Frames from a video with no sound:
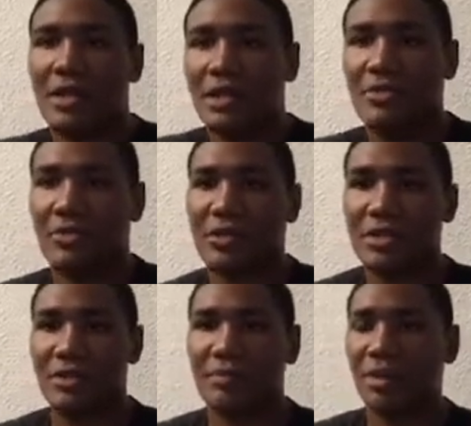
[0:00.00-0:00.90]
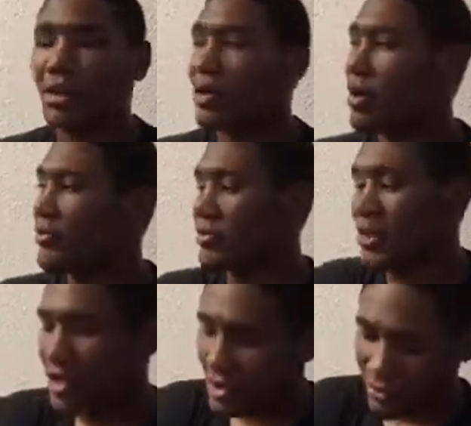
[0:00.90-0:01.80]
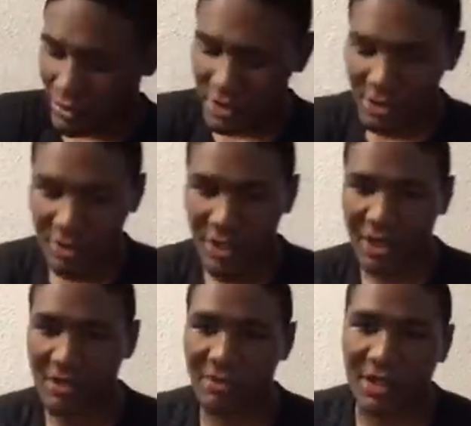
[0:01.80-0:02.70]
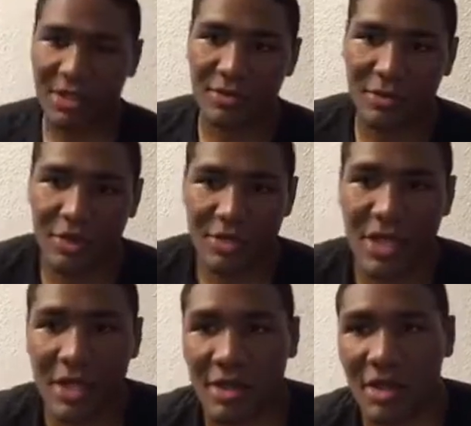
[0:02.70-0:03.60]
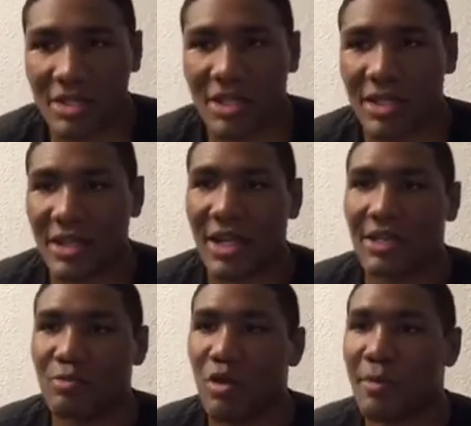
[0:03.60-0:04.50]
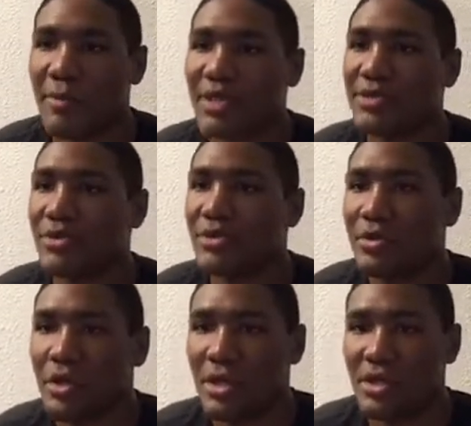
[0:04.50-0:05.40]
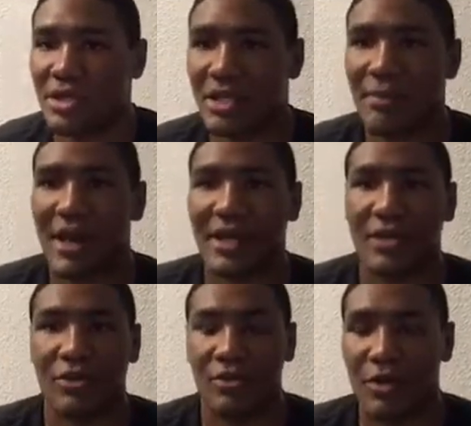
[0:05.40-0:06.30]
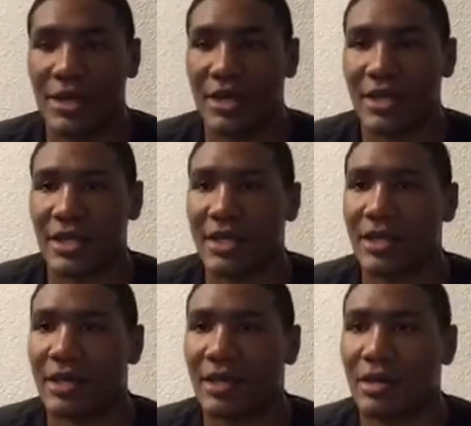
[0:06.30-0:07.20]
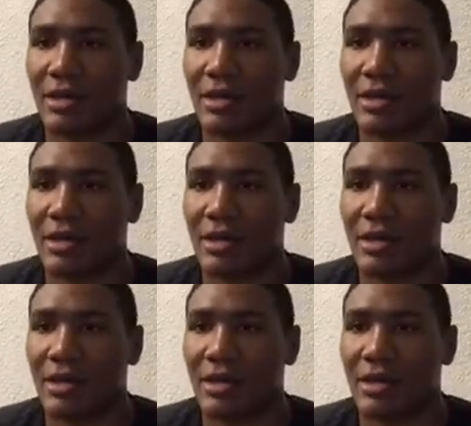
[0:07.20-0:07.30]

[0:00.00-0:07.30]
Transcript: I think Ruiz could pull it off again. Reason being is because when you take a loss like that, it's more mental to get back in the ring than